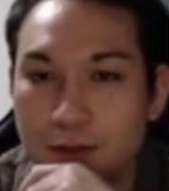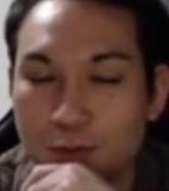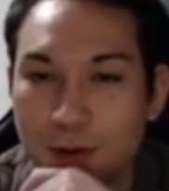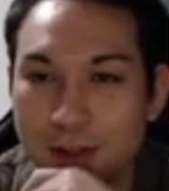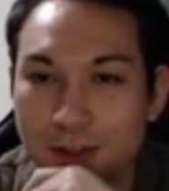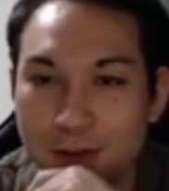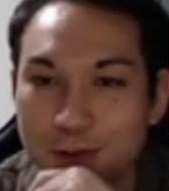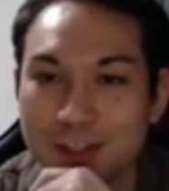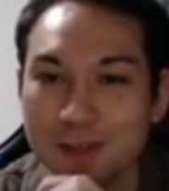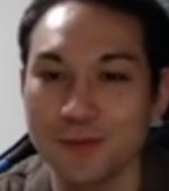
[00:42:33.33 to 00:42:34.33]
probably the
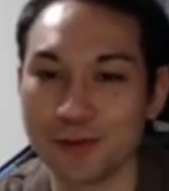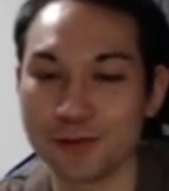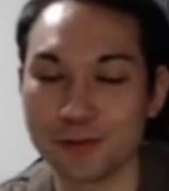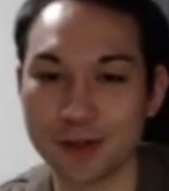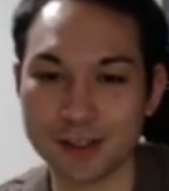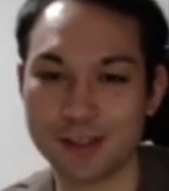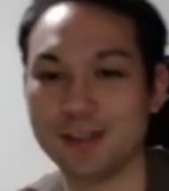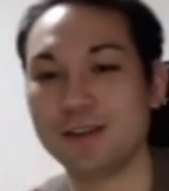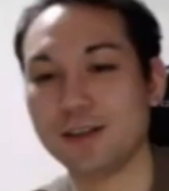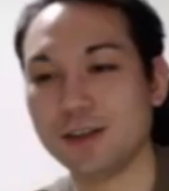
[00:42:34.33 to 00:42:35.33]
losing move
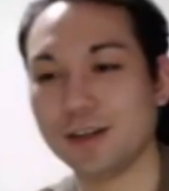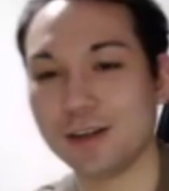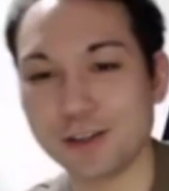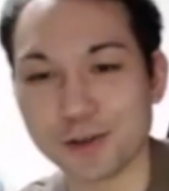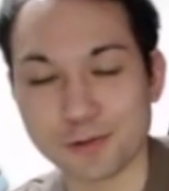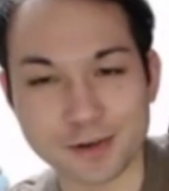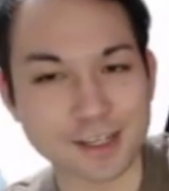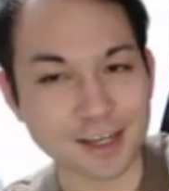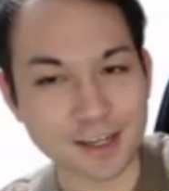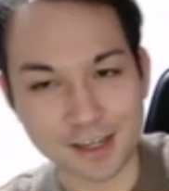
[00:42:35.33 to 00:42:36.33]
was you
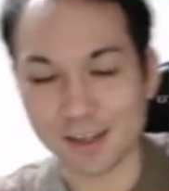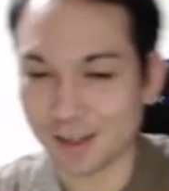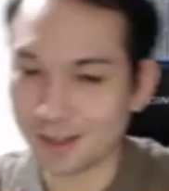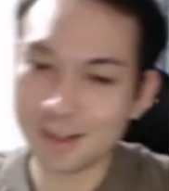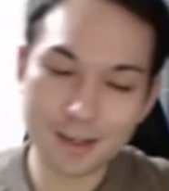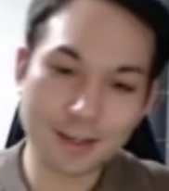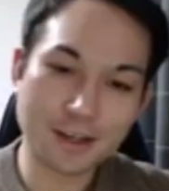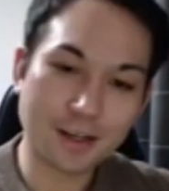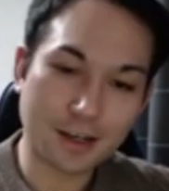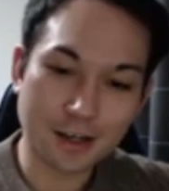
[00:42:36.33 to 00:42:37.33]
resigning.
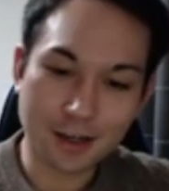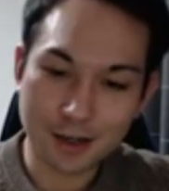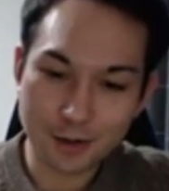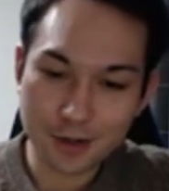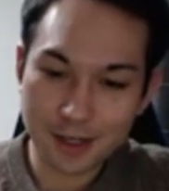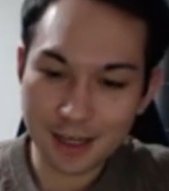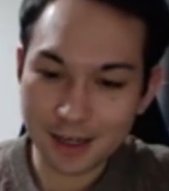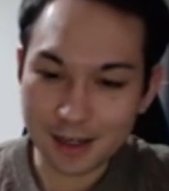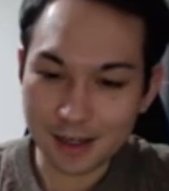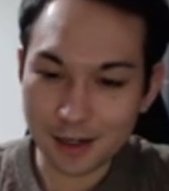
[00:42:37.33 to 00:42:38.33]

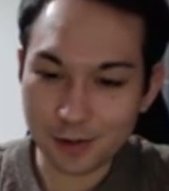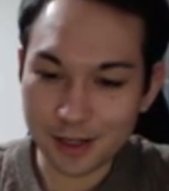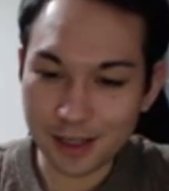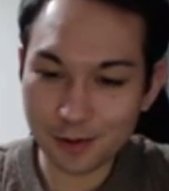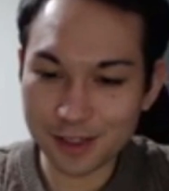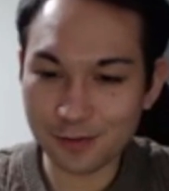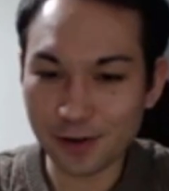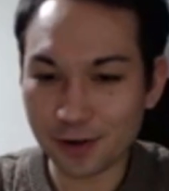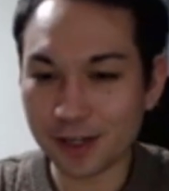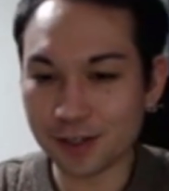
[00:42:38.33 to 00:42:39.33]
Okay, anyway, that was a
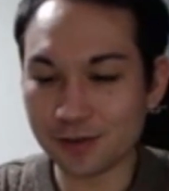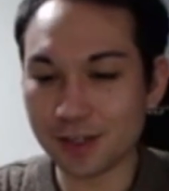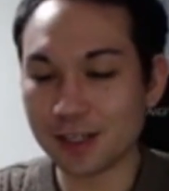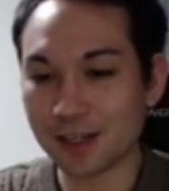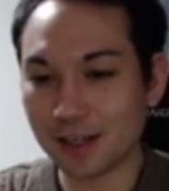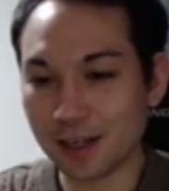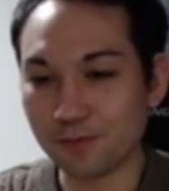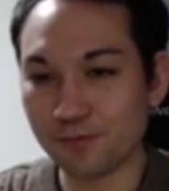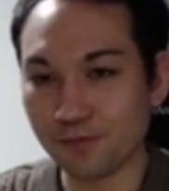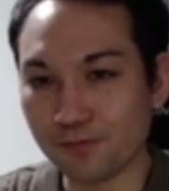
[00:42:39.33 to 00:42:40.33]
very interesting
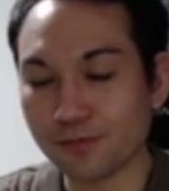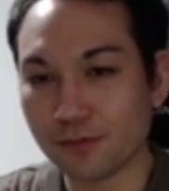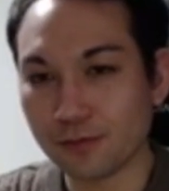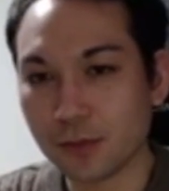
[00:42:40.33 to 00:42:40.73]
game.